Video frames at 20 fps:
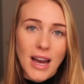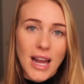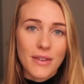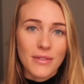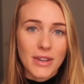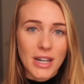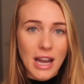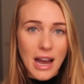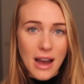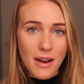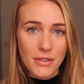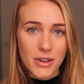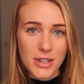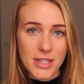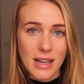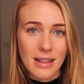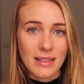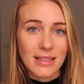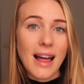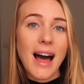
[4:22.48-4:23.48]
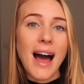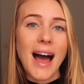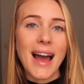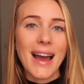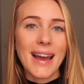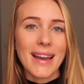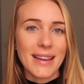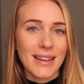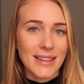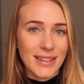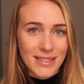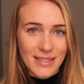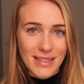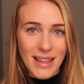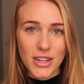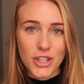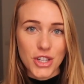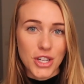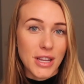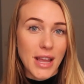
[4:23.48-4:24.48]
kind of uncovers a lie
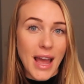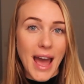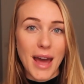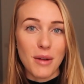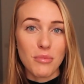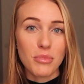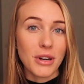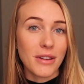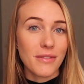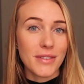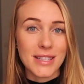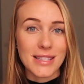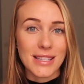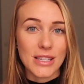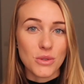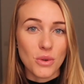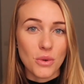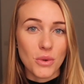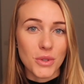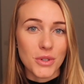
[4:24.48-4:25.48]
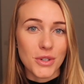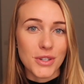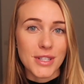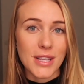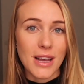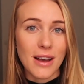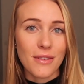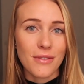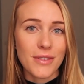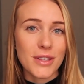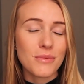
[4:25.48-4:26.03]
that she had previously told herself.